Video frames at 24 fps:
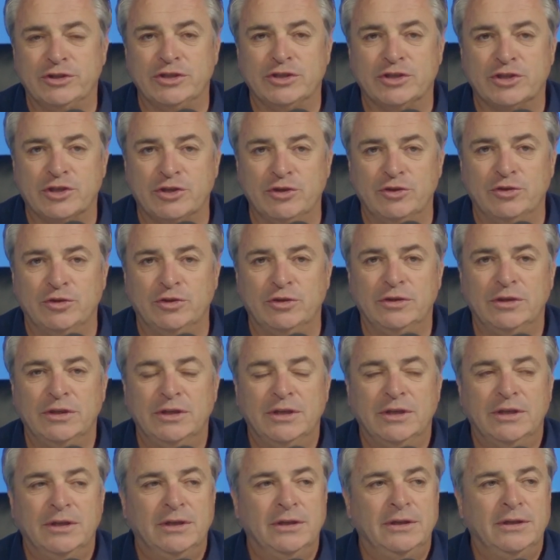in school
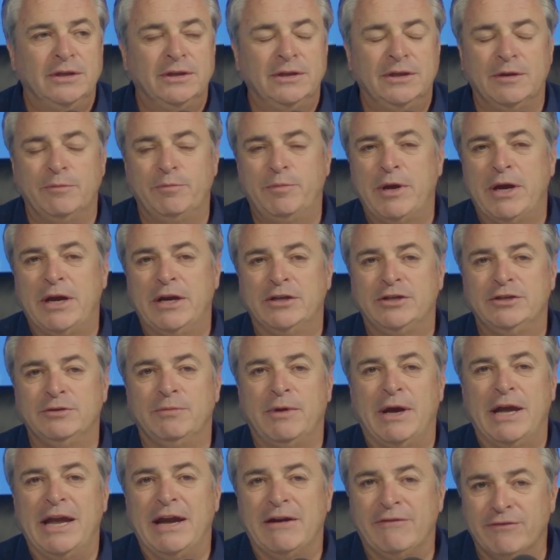compared to
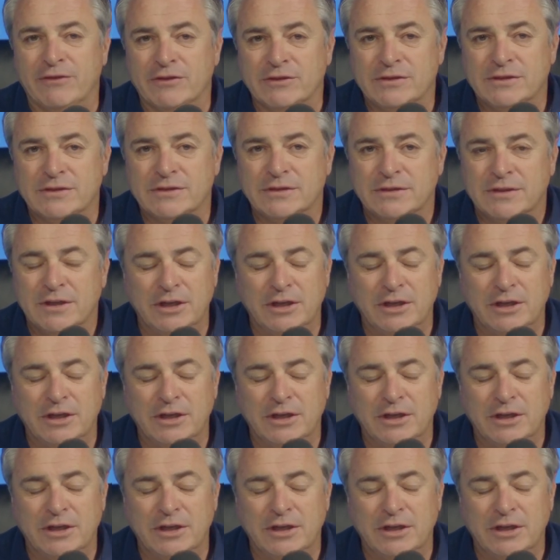my efforts.